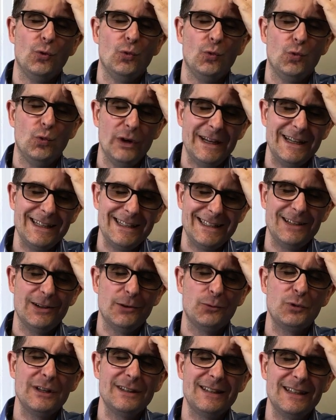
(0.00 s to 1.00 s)

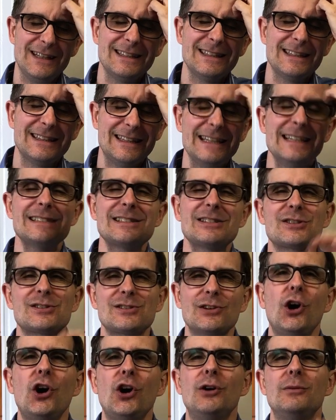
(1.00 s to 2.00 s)
within this
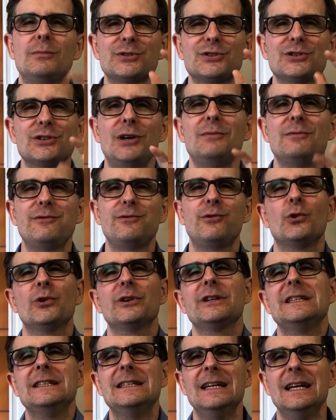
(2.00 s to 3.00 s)
Psalm
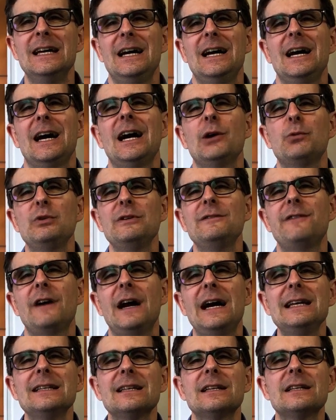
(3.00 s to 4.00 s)
40, we
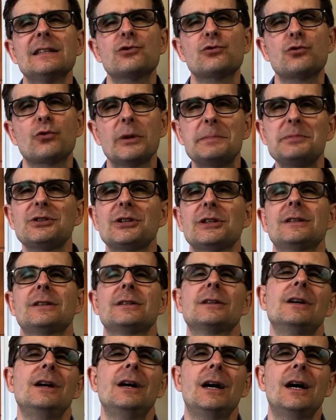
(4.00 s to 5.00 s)
find a
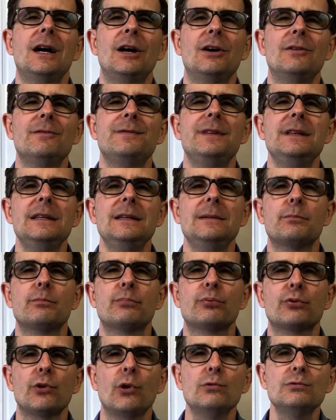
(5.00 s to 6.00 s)
description of the
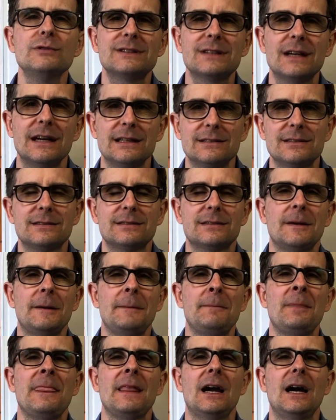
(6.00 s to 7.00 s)
process
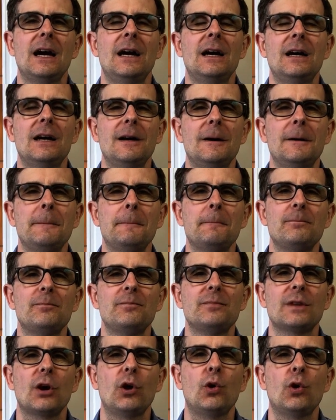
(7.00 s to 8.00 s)

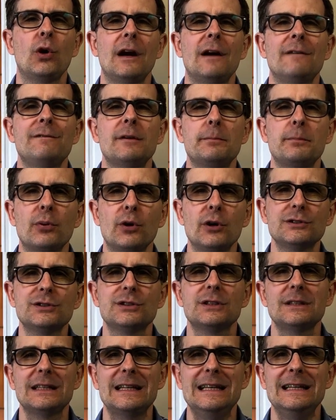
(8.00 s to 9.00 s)
or of a
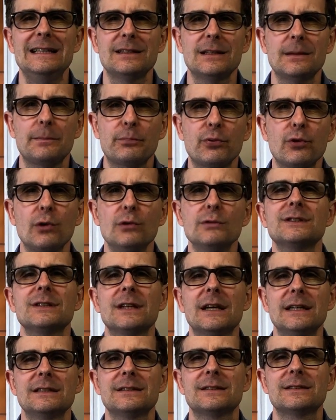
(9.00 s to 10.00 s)
person in the
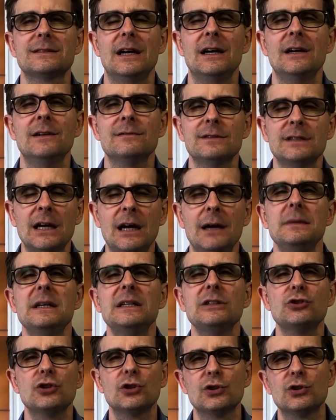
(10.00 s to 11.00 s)
process of
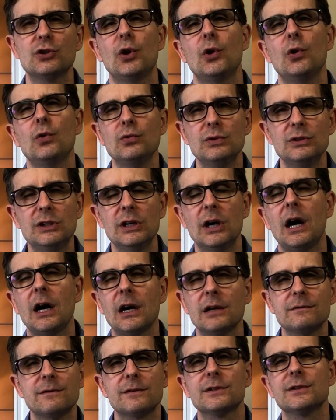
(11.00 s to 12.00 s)
coming to know
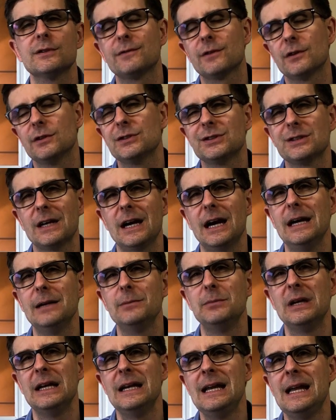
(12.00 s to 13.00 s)
God for the first
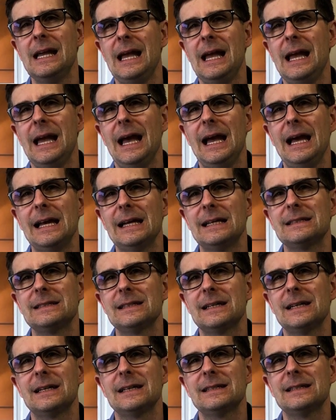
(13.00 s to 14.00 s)
time. And
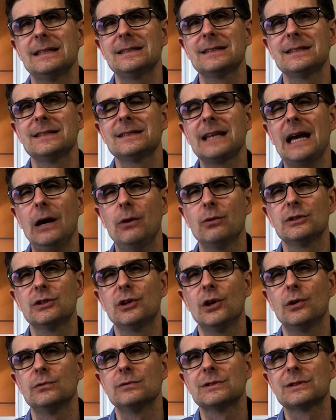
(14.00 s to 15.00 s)
this is how it
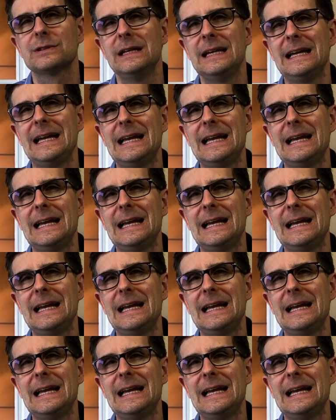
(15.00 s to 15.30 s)
goes.